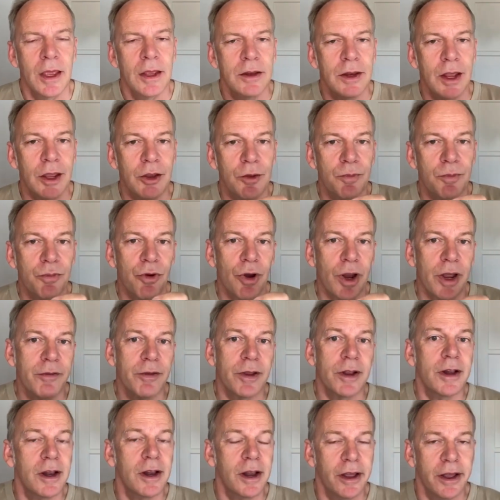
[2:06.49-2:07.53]
Now your
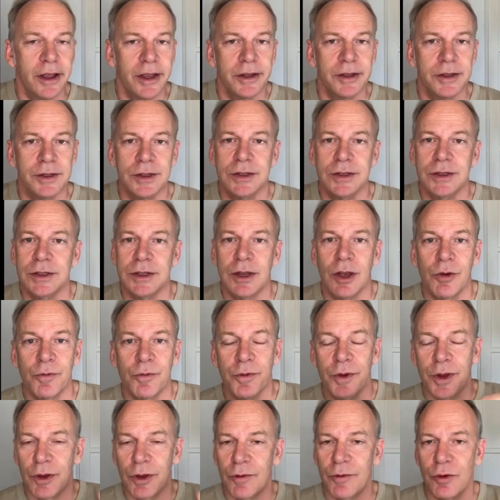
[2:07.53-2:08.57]
private clients,
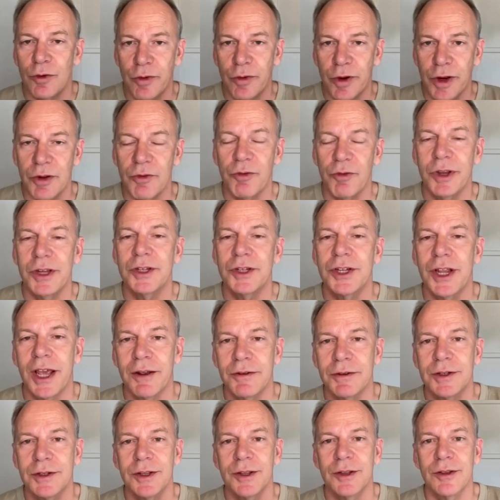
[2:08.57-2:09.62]
hopefully you've already reached
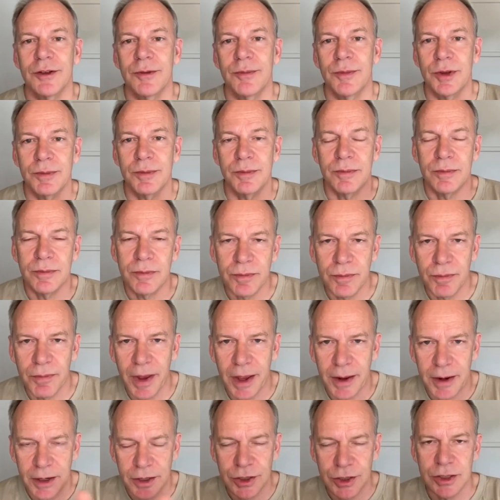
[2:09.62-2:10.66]
out to them and
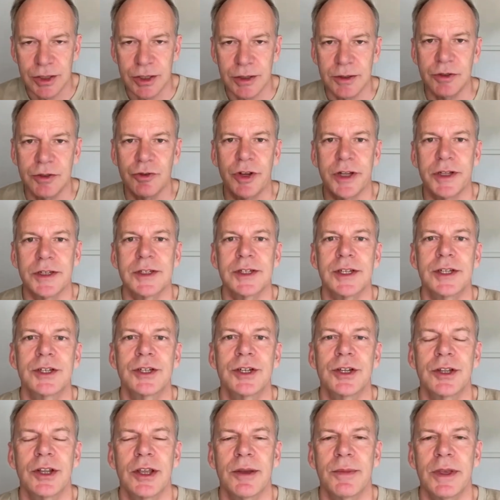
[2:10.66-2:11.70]
managed to
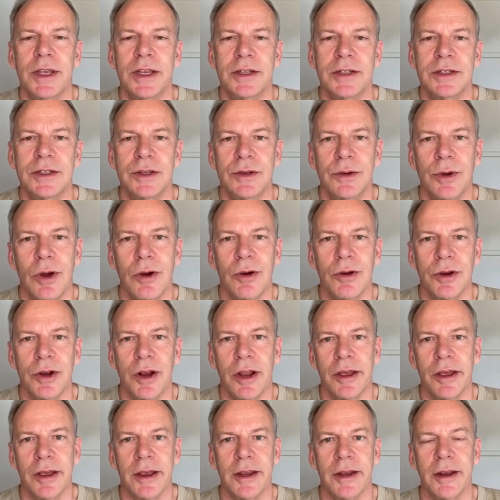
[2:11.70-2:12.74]
transition them into
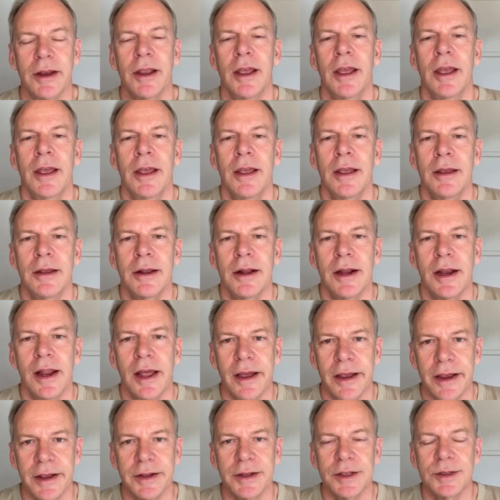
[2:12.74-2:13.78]
online
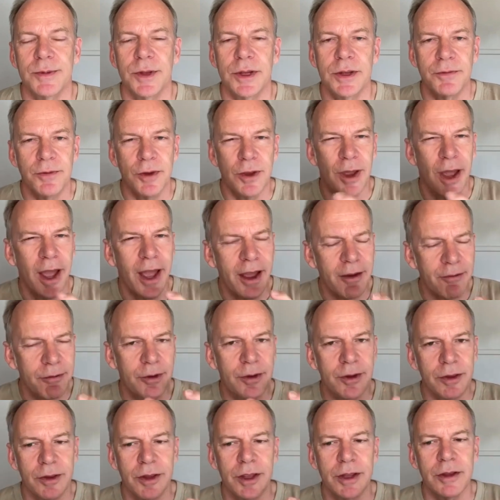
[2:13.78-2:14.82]
clients. But if you
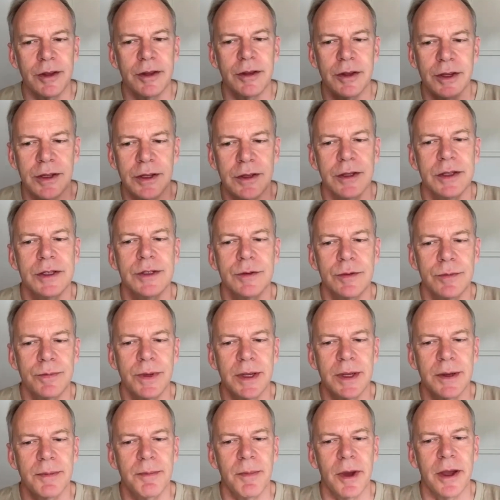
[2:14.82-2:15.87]
haven't, then this would
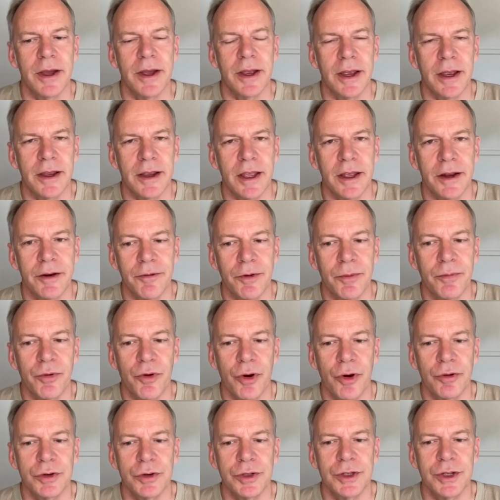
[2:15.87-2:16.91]
be my kind of
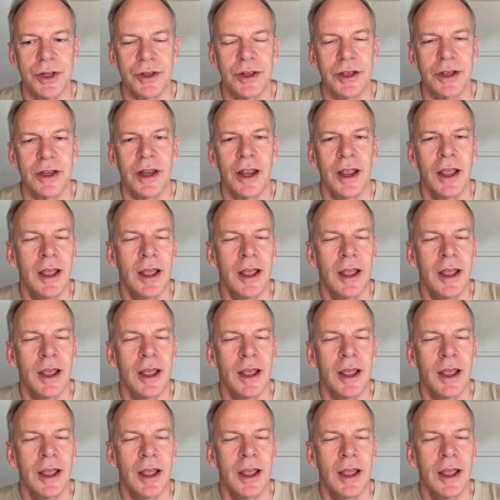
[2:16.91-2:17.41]
approach to that.